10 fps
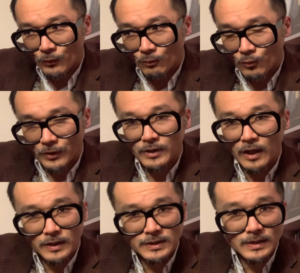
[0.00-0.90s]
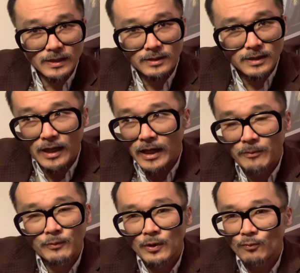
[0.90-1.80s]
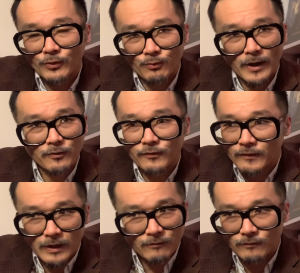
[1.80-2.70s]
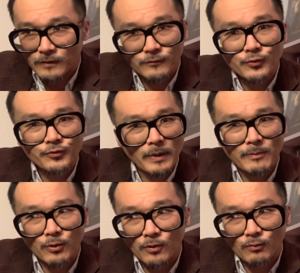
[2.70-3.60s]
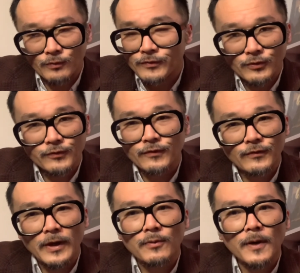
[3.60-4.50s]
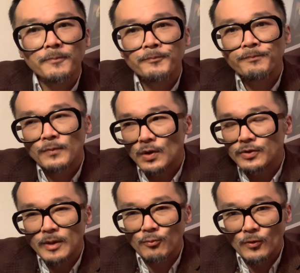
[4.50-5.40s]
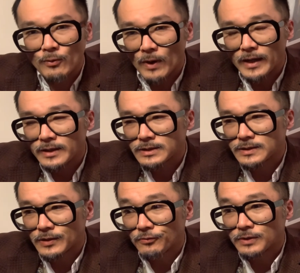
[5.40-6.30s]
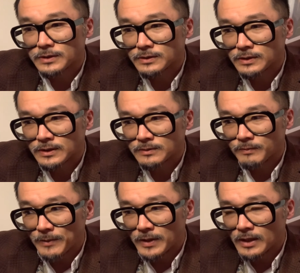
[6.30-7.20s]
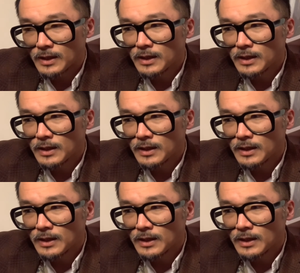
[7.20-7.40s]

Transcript: were acknowledged, say, at the time, with records, say, of newspaper reviews, etc., contemporary writings, etc., maybe